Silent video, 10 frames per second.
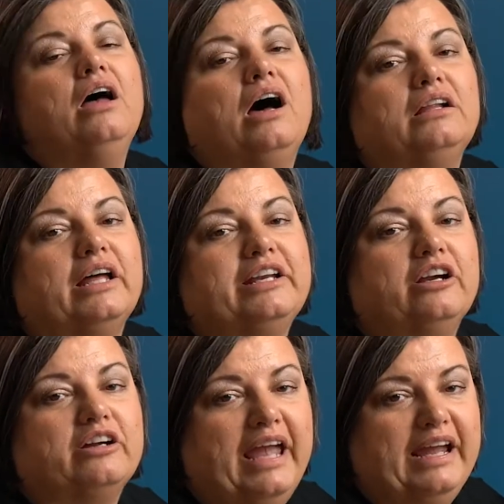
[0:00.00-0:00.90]
a lot of
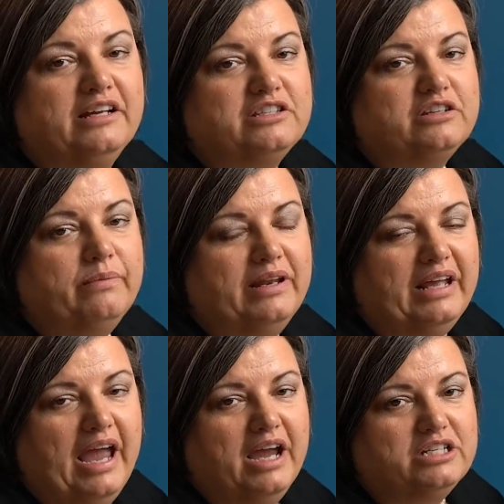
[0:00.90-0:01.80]
your cancer
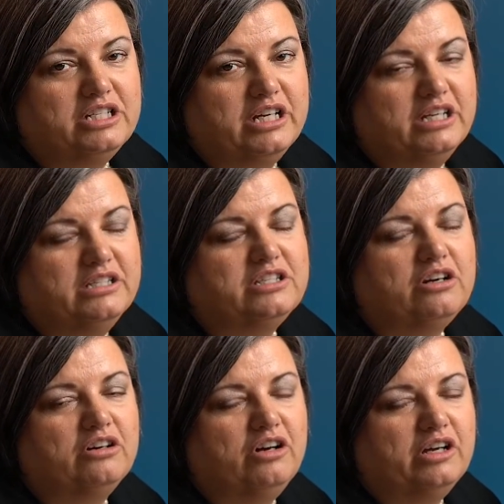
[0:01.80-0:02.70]
medications
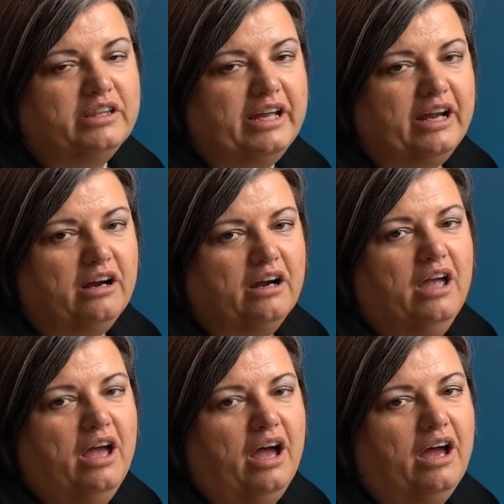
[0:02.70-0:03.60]
are on there.
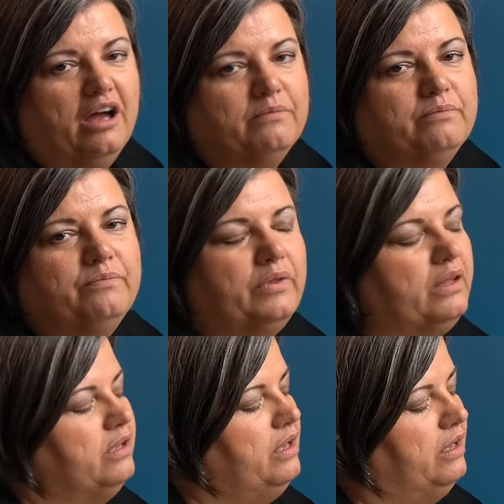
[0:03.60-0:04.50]
I
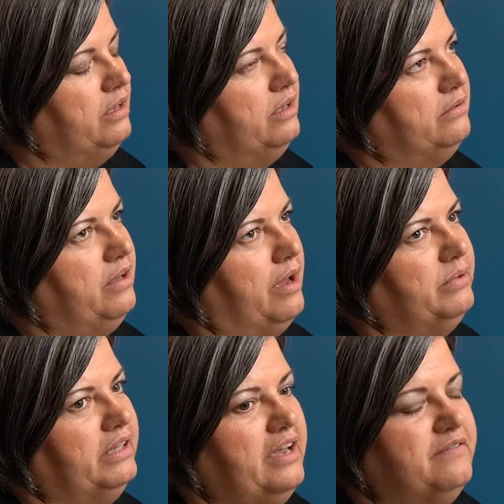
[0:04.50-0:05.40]

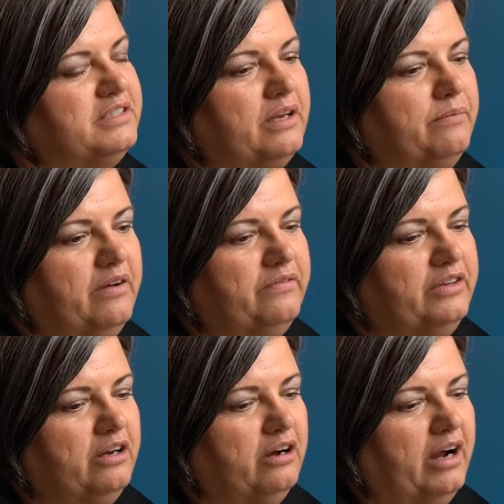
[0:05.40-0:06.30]
believe some of
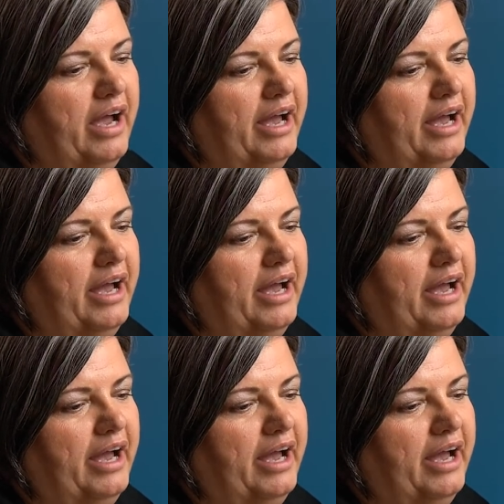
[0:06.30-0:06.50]
your,